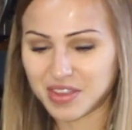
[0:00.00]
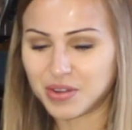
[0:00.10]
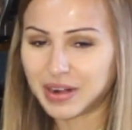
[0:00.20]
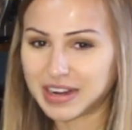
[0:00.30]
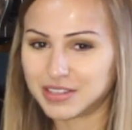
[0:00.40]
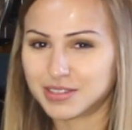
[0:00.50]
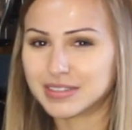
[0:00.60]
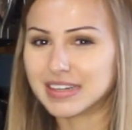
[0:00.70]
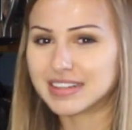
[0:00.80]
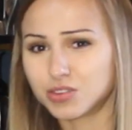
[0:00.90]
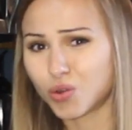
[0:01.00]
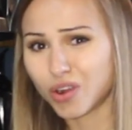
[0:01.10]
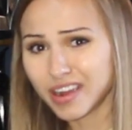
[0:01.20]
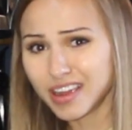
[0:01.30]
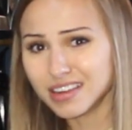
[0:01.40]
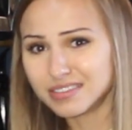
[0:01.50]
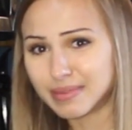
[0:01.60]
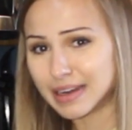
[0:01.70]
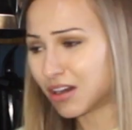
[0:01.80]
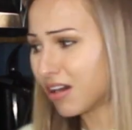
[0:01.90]
Who would I do it with? Dory,
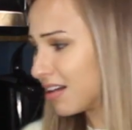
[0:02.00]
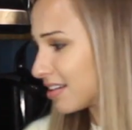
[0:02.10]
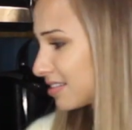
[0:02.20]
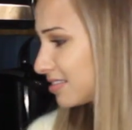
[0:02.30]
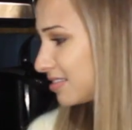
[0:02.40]
my dog.